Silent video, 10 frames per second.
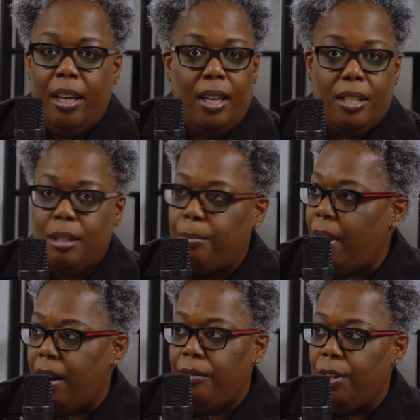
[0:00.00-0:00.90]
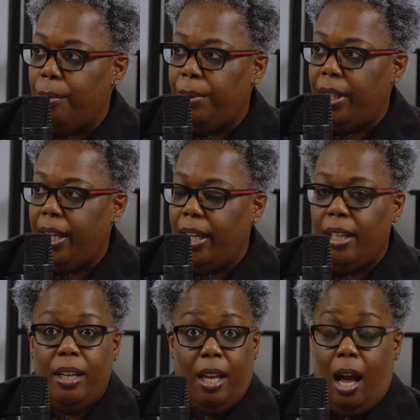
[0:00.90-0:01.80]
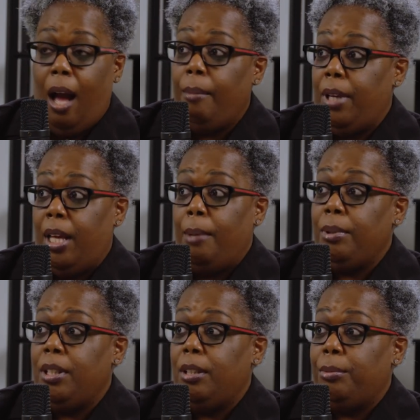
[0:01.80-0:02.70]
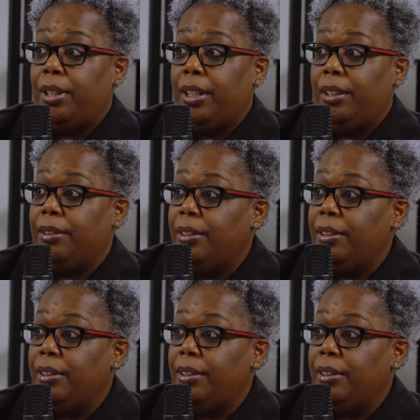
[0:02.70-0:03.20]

it's a part of your plan, and I'm good with it.